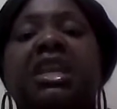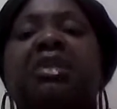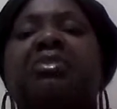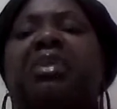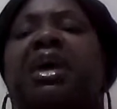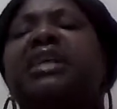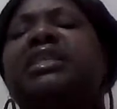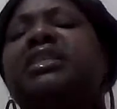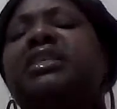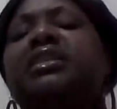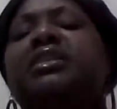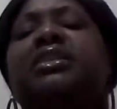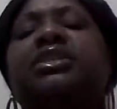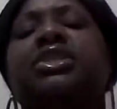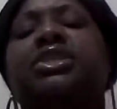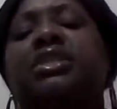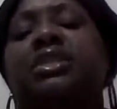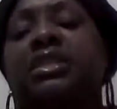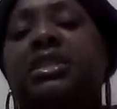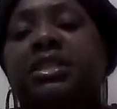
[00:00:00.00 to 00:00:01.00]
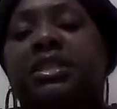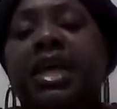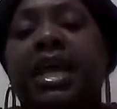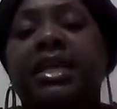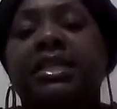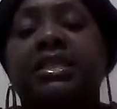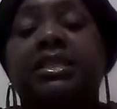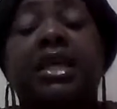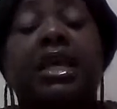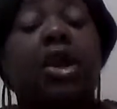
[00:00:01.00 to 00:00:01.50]
and basically she
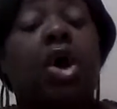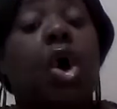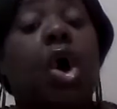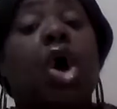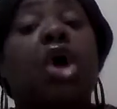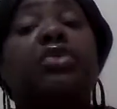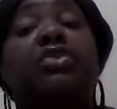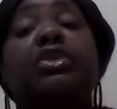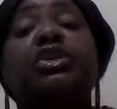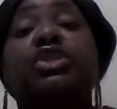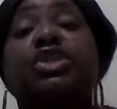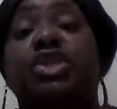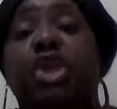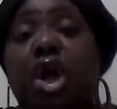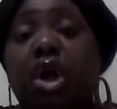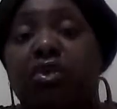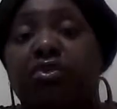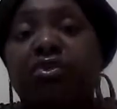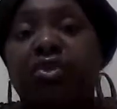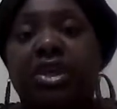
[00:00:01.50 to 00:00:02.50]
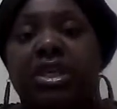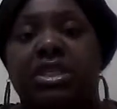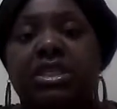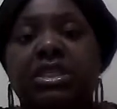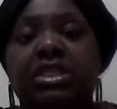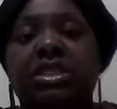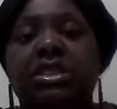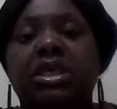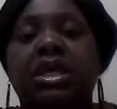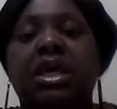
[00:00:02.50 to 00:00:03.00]
states that on the
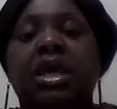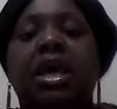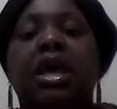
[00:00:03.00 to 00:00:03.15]
surface,